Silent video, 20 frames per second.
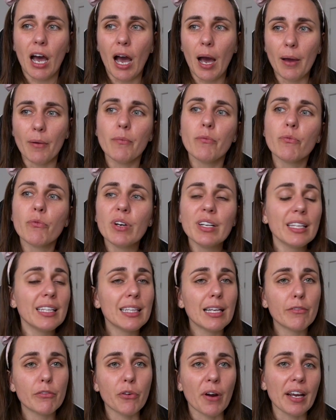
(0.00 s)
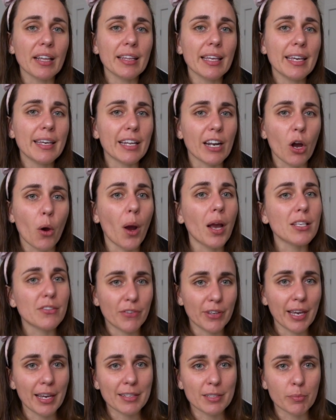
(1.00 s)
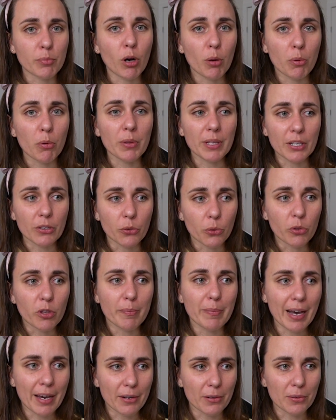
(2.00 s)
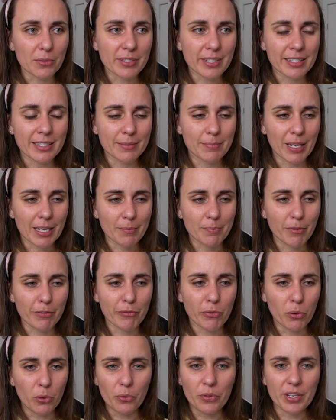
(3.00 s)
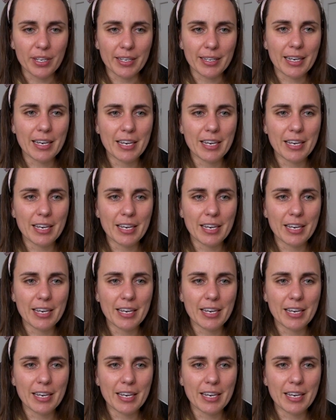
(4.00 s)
I really love Great League and I always forget to properly do the battles and like before the